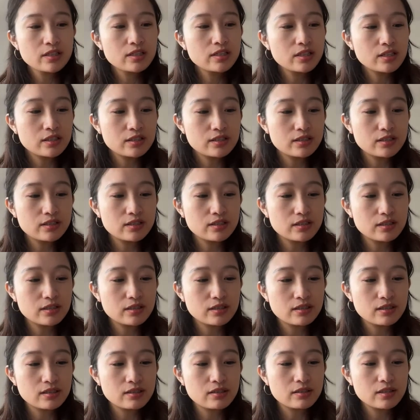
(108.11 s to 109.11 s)

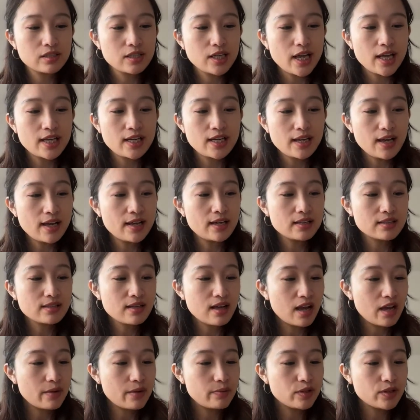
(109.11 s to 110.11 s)
And
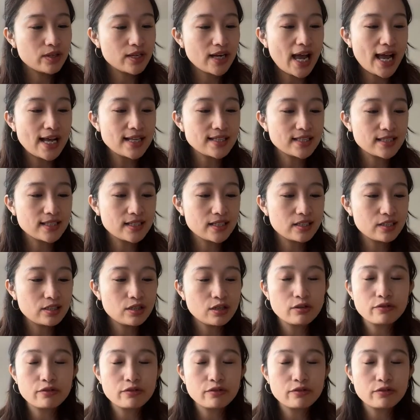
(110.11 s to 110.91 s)
anytime you can ask it,